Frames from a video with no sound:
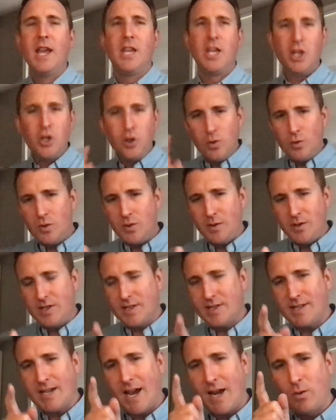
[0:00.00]
You
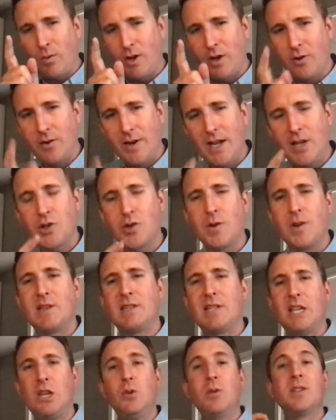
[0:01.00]
decide what your nature
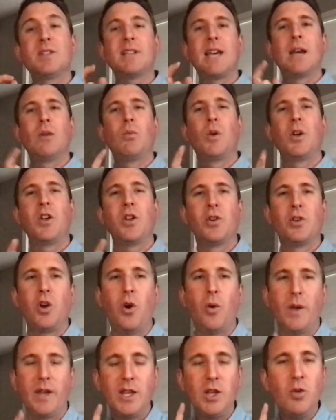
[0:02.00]
is, and you decide where you're
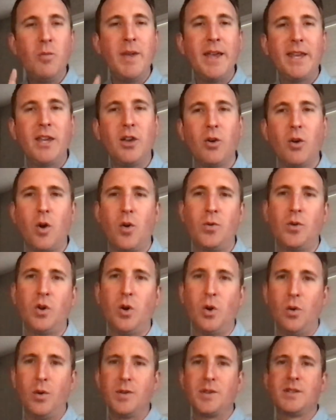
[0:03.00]
going. You make your own
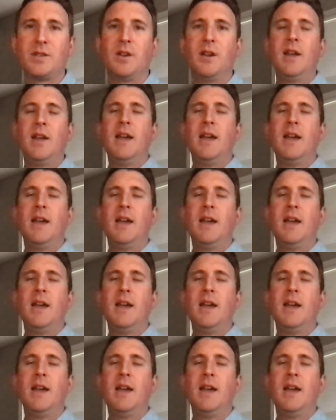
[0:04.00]
goals.